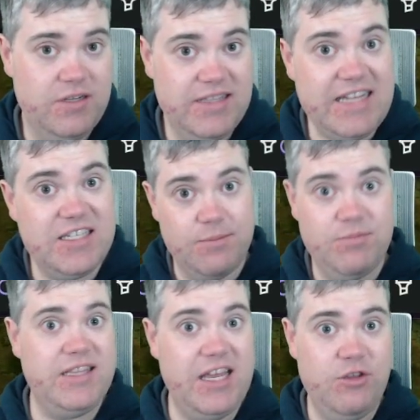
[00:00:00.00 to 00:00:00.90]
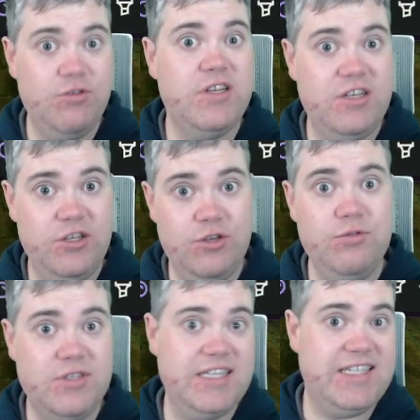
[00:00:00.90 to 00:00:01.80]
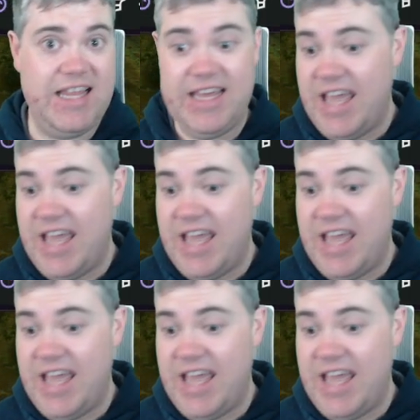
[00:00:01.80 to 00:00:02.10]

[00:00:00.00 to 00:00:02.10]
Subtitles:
That's something that you can use to say like,